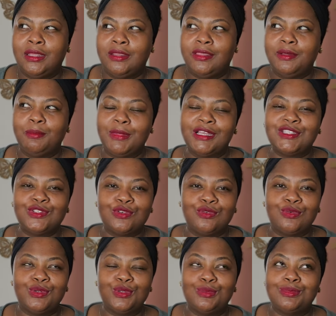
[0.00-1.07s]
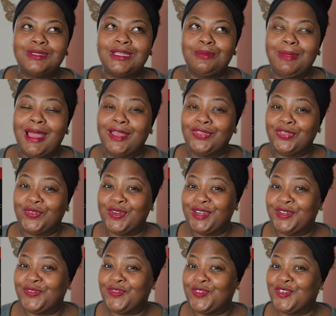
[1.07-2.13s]
the muscle groups about 3
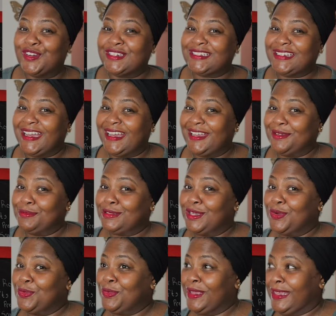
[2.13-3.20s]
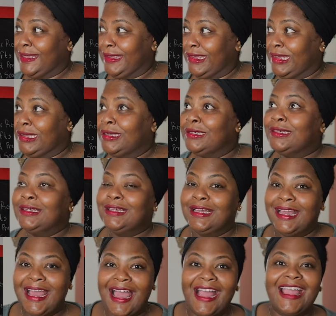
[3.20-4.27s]
to 4 times a week,
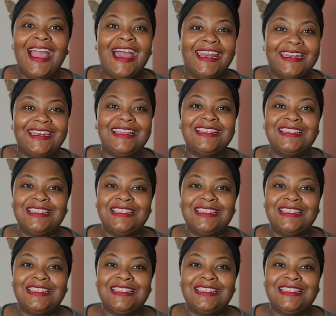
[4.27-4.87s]
I kind of need